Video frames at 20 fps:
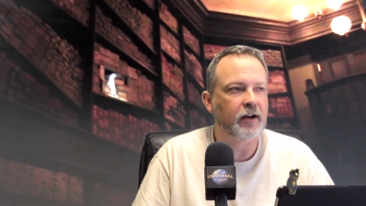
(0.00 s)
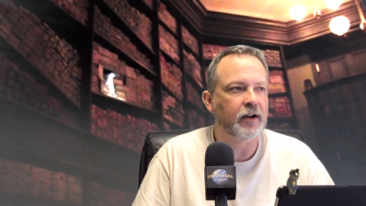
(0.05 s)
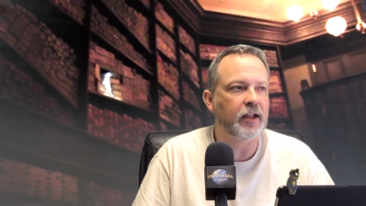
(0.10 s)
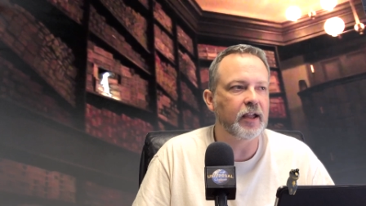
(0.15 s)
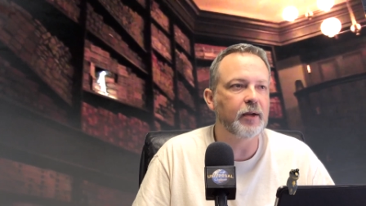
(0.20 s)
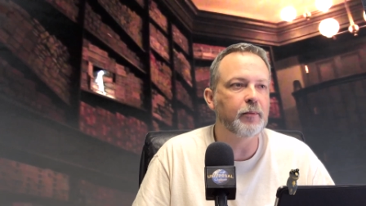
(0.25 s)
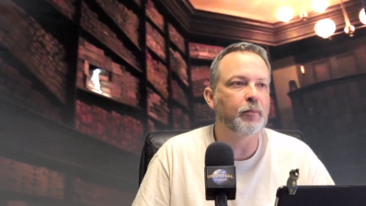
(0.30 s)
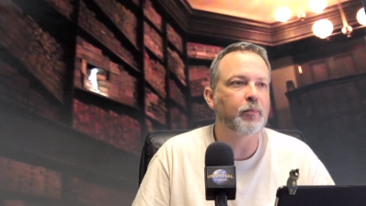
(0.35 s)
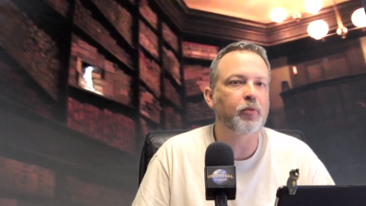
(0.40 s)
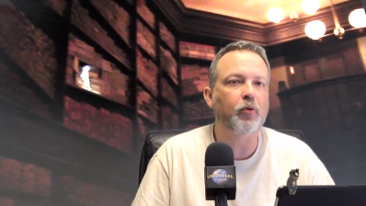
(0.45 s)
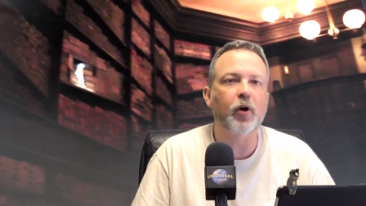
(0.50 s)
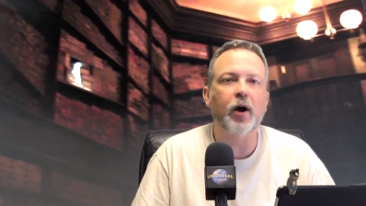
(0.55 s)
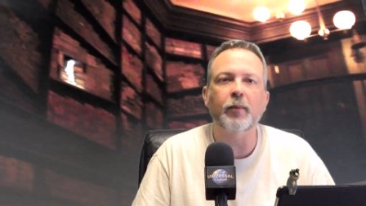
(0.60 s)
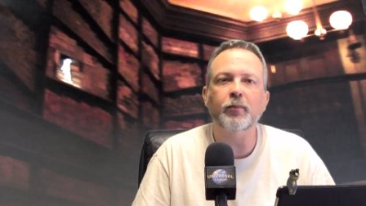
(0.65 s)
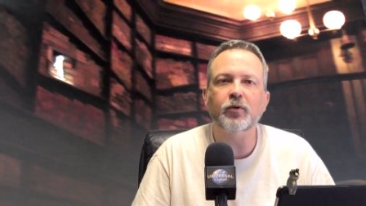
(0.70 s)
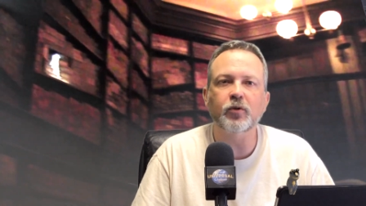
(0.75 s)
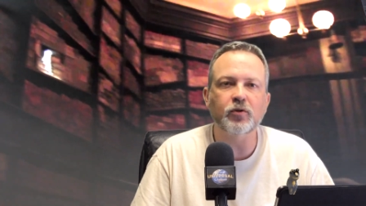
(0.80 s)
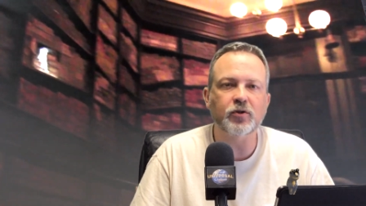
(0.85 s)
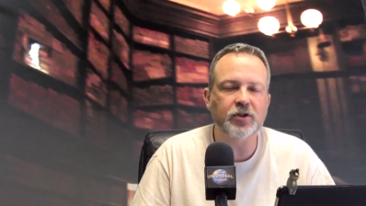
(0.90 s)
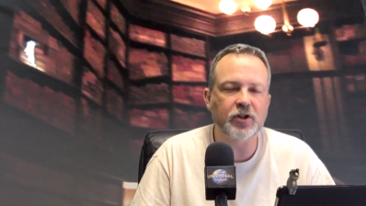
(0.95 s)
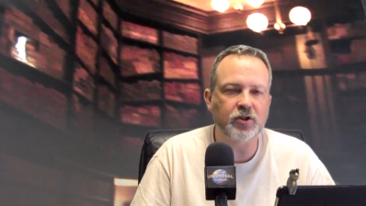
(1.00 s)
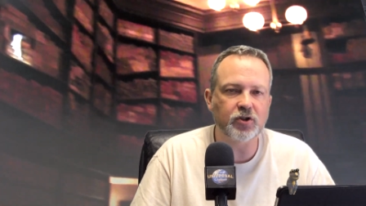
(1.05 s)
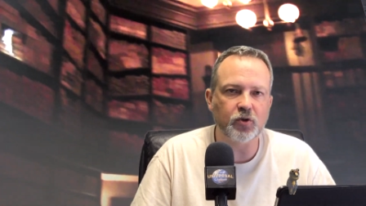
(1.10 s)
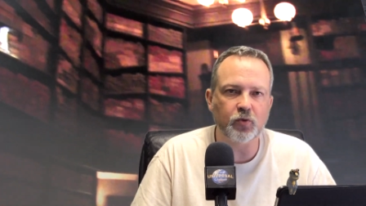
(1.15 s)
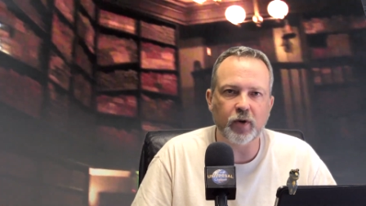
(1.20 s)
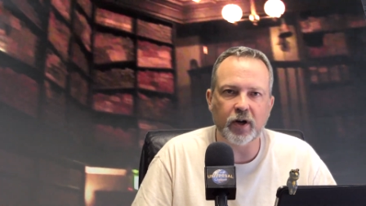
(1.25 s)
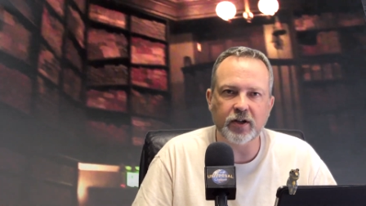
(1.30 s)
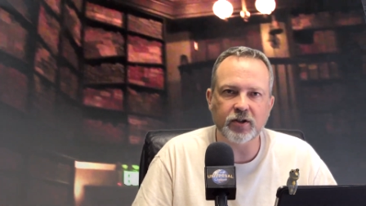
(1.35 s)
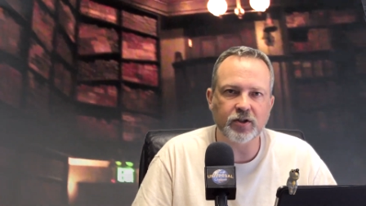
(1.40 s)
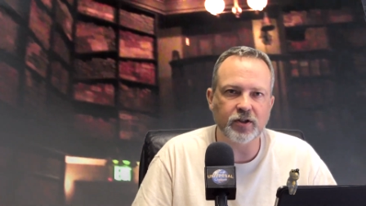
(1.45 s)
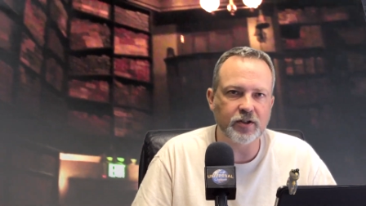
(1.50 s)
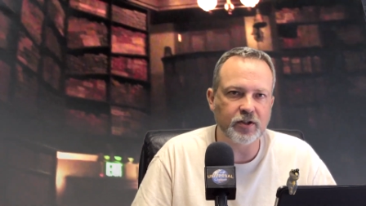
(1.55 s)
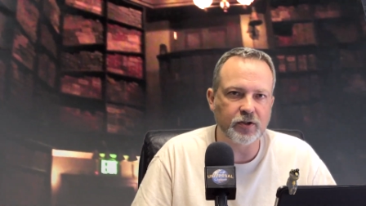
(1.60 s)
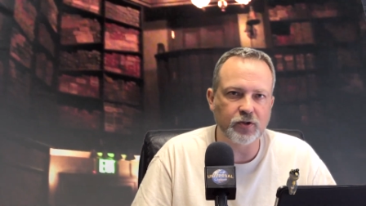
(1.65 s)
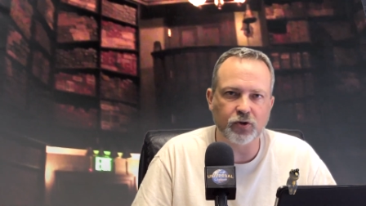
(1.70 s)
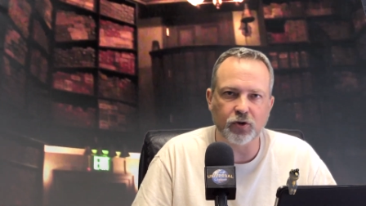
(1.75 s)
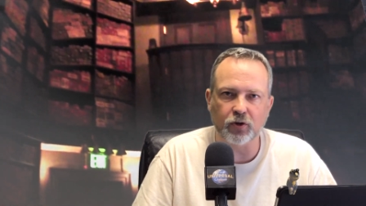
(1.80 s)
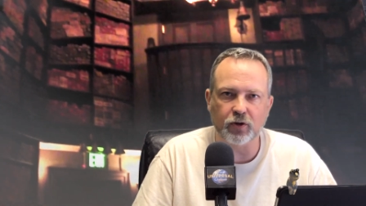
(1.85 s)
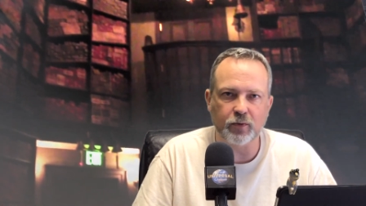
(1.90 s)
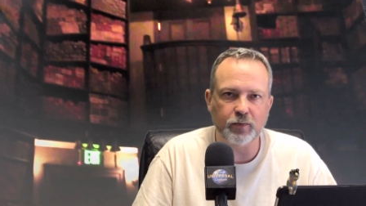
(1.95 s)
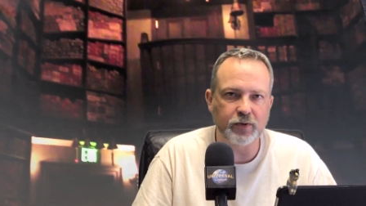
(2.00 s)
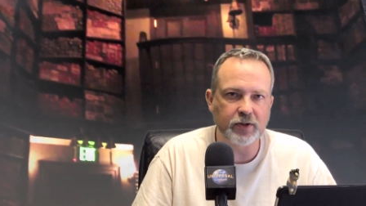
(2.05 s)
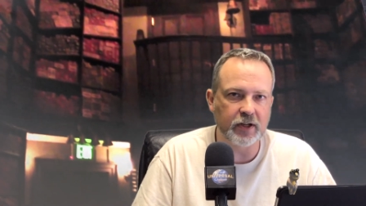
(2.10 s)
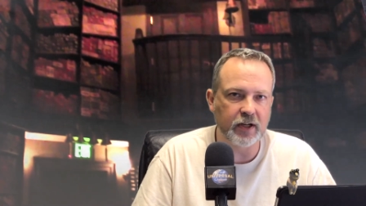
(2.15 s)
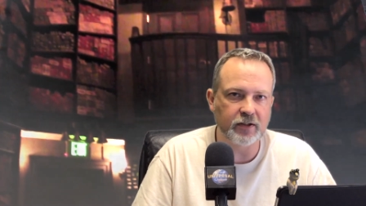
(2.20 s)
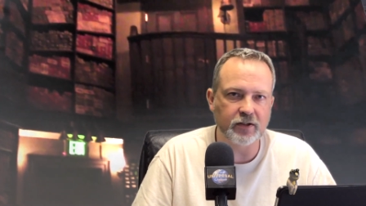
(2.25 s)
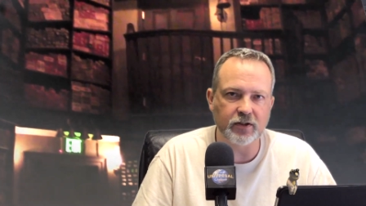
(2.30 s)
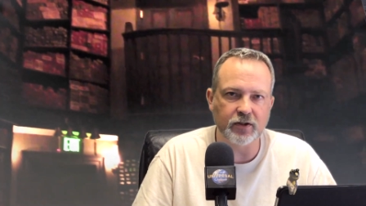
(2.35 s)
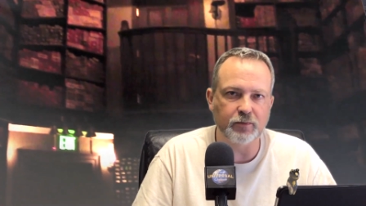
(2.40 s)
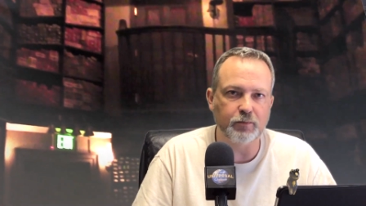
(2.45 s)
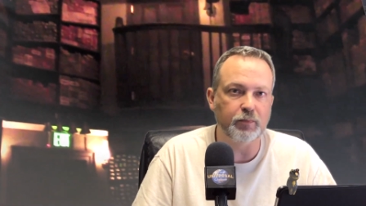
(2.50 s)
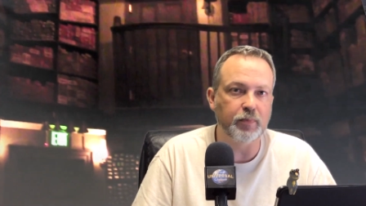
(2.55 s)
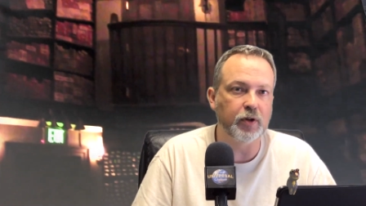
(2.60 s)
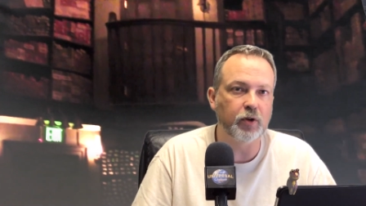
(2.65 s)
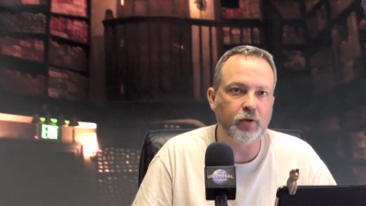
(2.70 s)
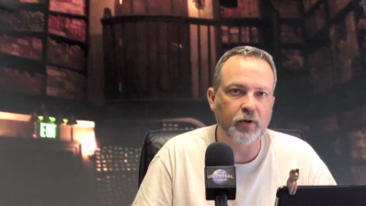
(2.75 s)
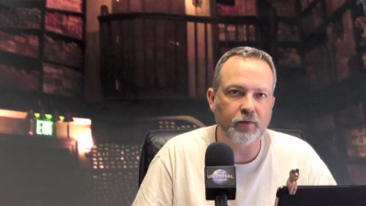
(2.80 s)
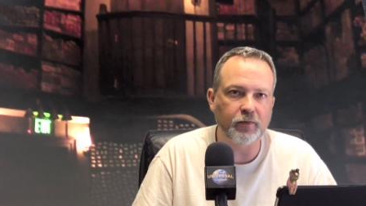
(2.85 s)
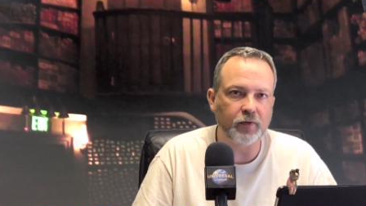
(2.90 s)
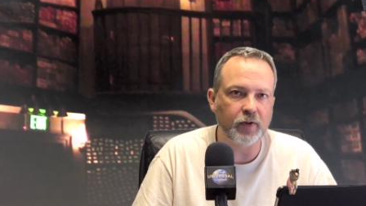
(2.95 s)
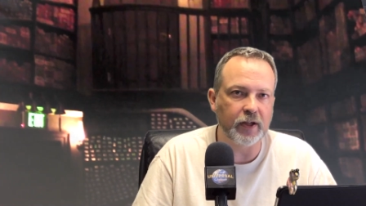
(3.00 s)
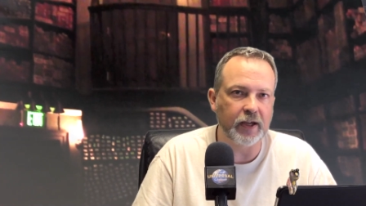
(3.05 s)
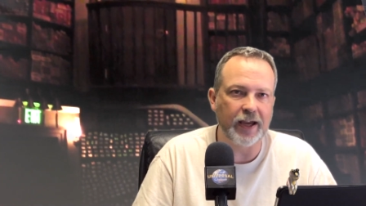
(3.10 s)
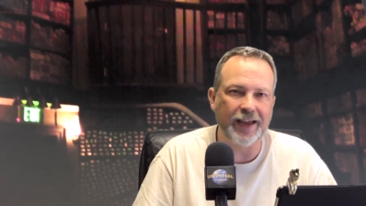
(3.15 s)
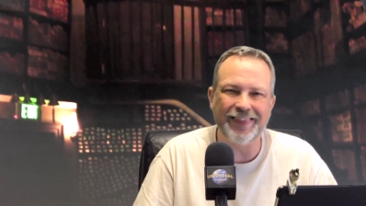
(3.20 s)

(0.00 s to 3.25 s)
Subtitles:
impromptu situations and circumstances beautifully,